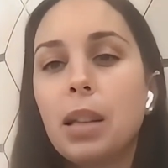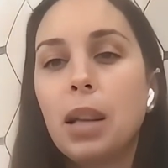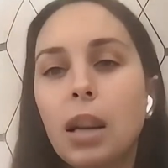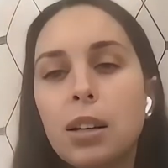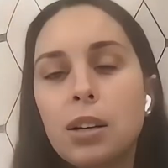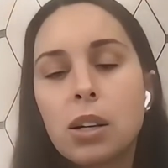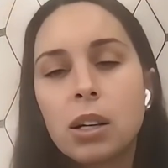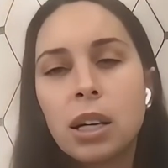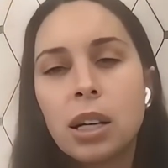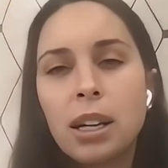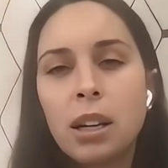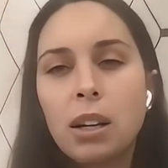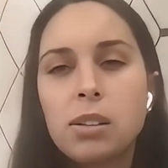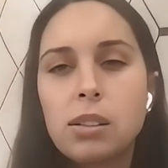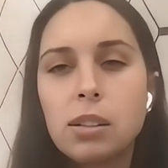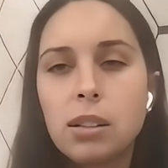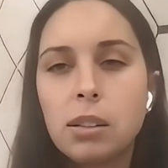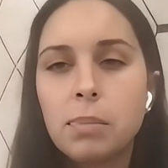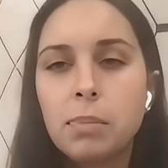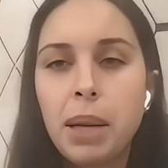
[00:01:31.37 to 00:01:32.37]
It can
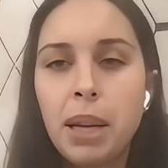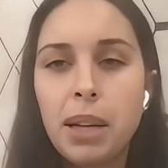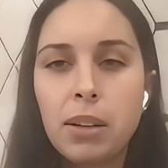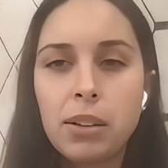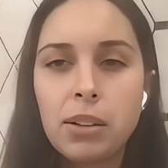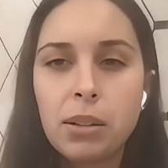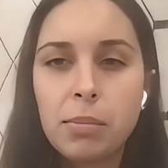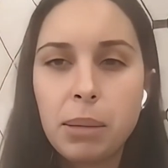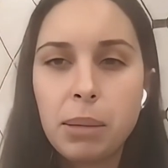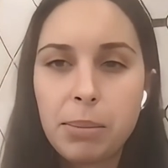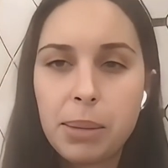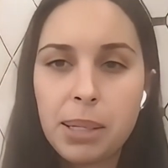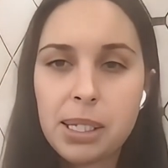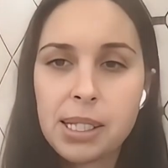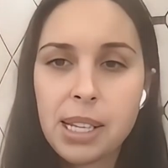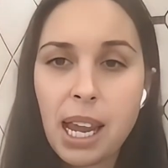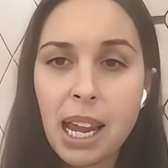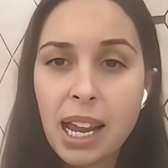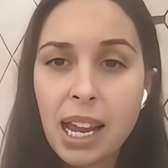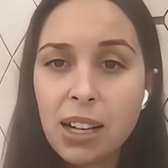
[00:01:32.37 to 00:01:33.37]
also depend on your
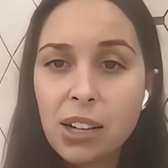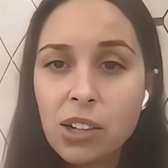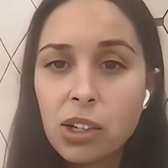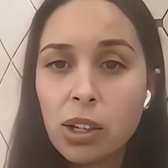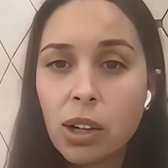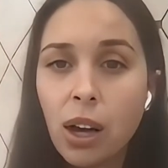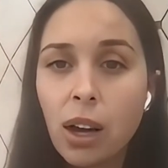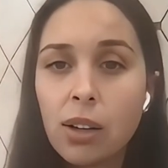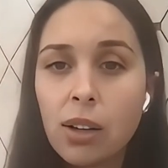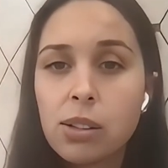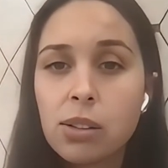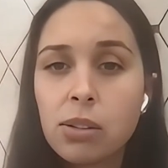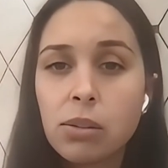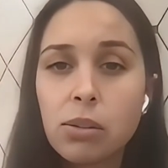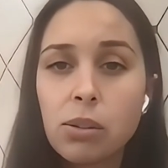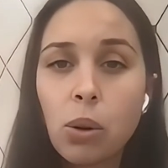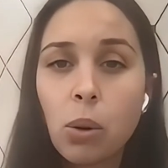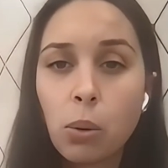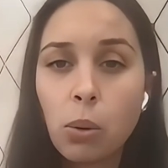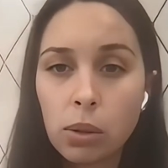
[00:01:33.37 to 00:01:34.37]
baby's age and also
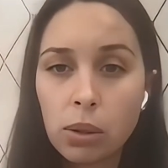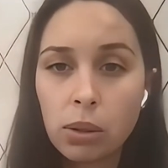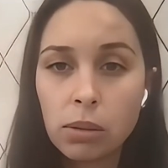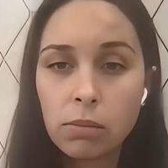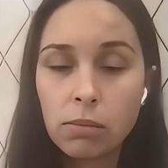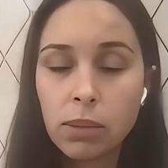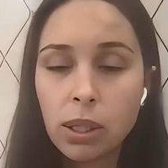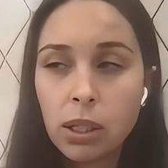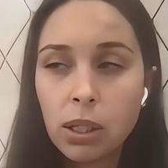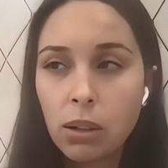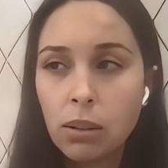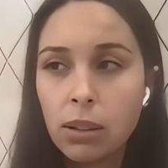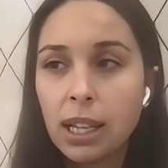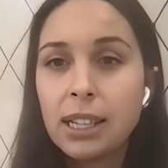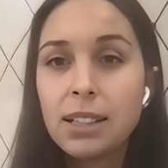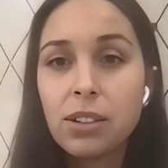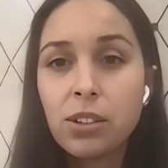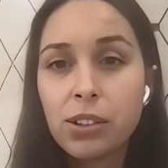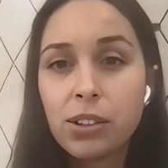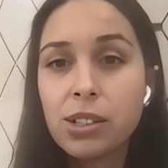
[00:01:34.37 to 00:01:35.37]
total,
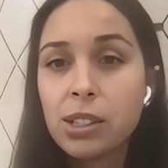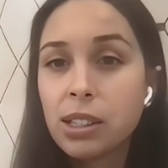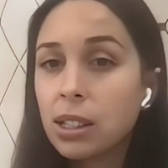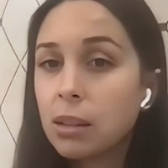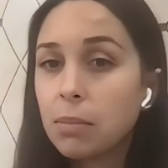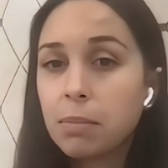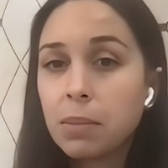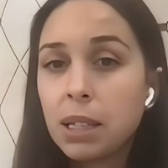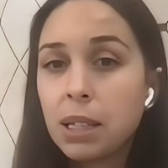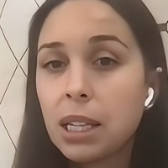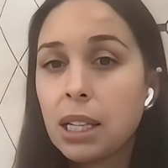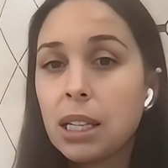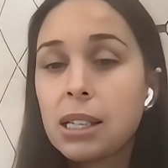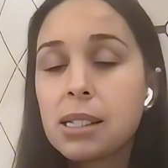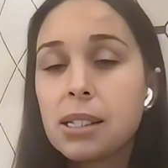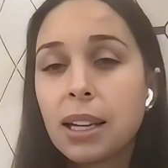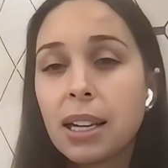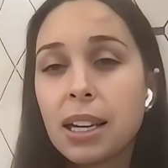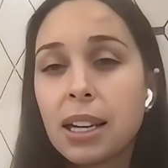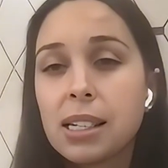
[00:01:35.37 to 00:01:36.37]
like their sleep
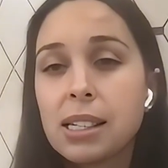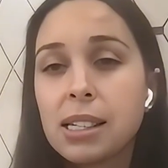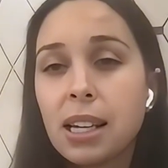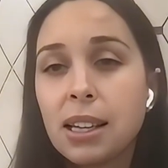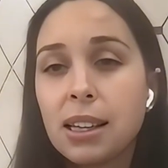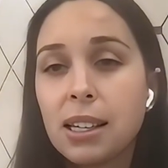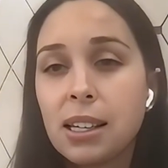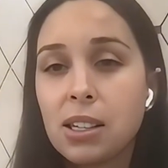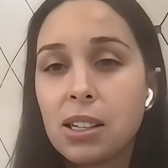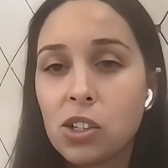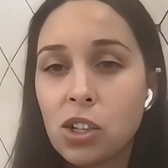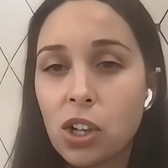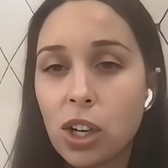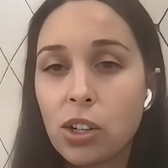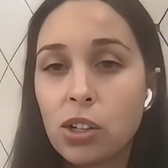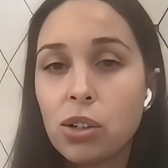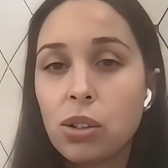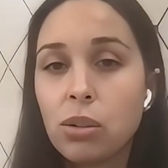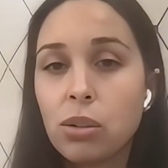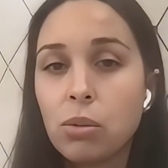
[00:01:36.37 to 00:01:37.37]
needs. Like I said, they
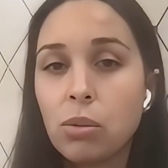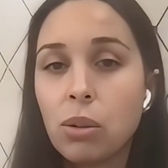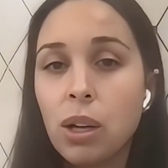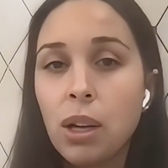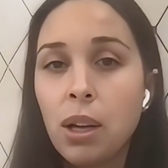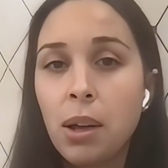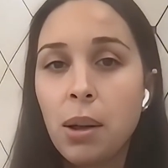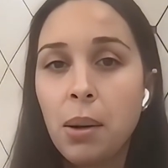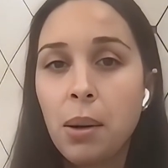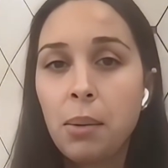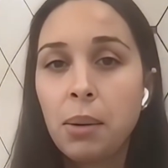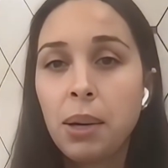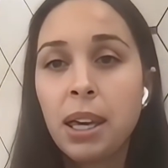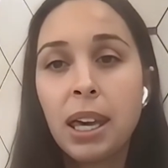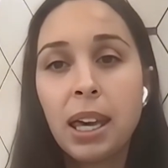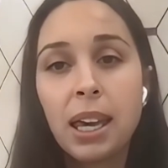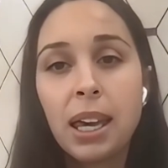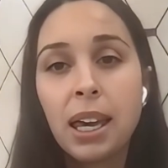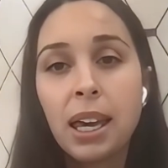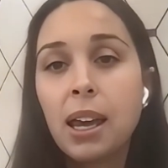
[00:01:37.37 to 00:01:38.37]
start to
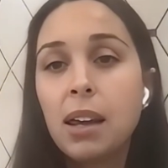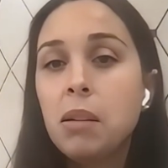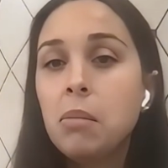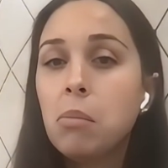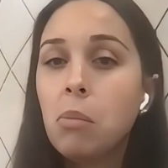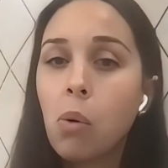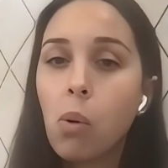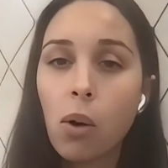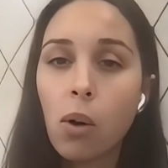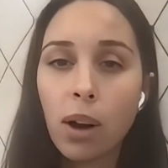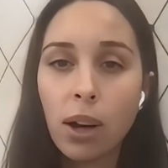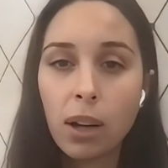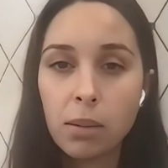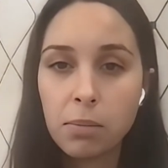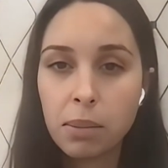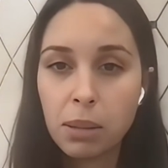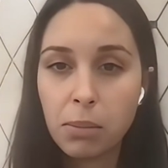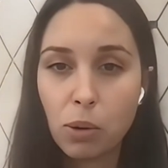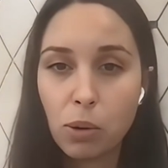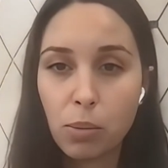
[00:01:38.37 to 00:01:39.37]
kick in more and
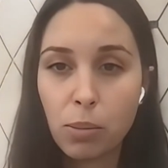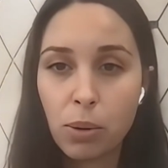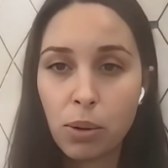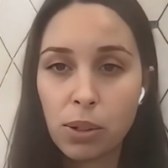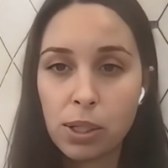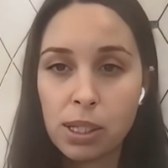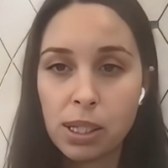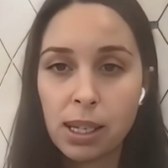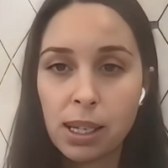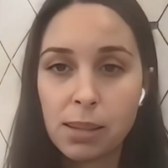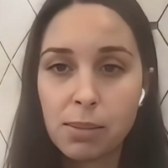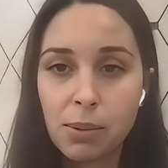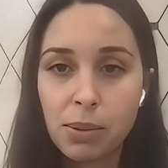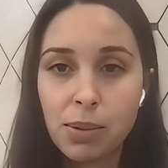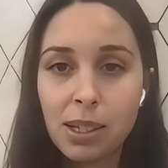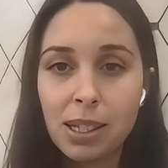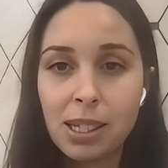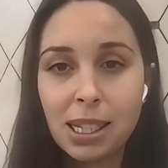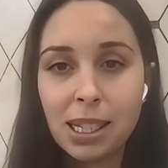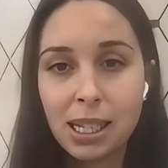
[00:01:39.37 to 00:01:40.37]
be more personalized
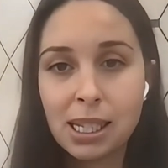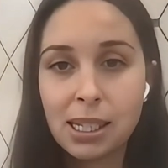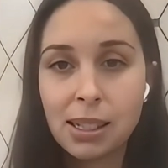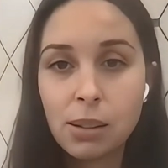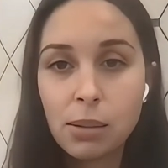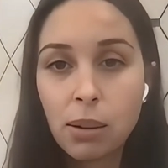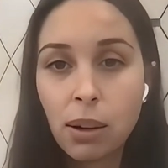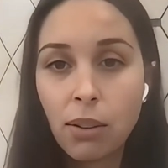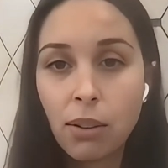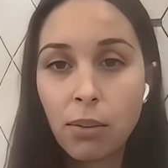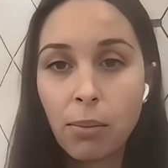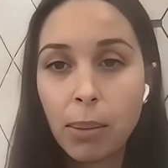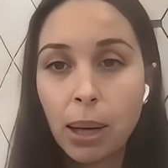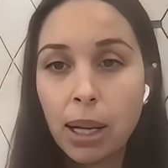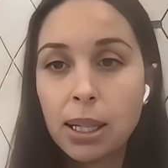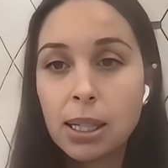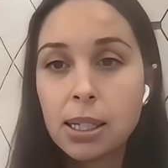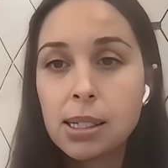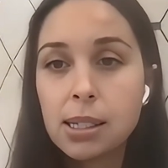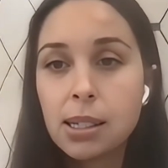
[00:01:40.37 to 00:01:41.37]
between 6 and 12
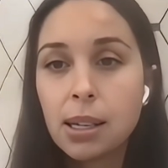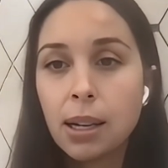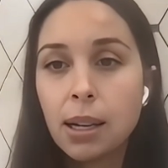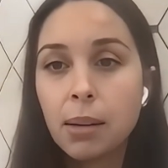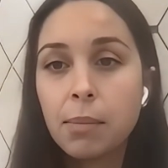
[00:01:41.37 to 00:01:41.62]
months.